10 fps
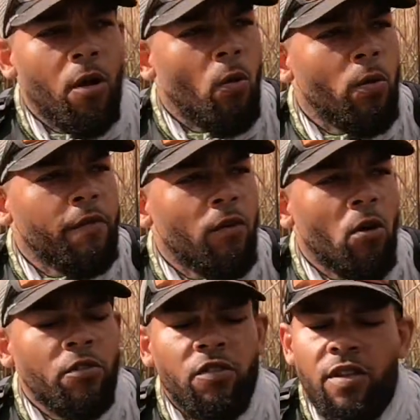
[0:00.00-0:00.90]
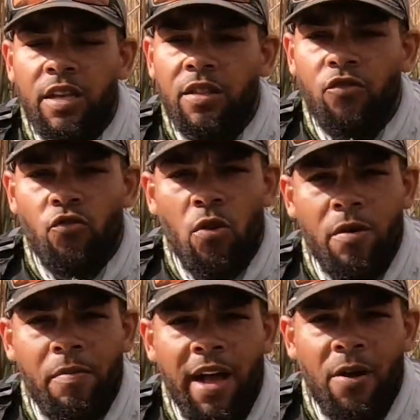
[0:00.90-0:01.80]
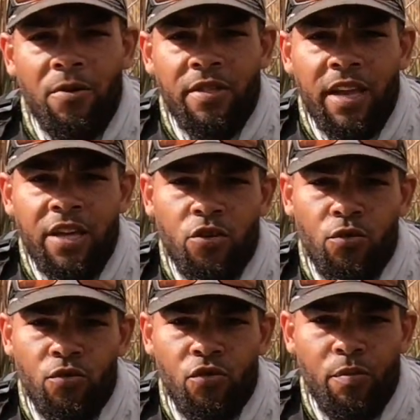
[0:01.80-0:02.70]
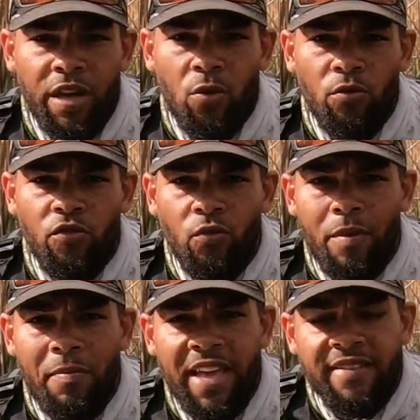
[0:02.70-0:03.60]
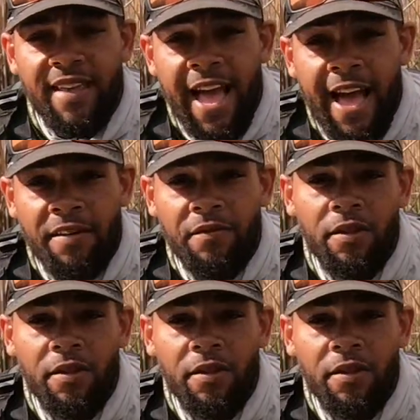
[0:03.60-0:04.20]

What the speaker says: We've all seen the drawing power that huge, big old swim baits have.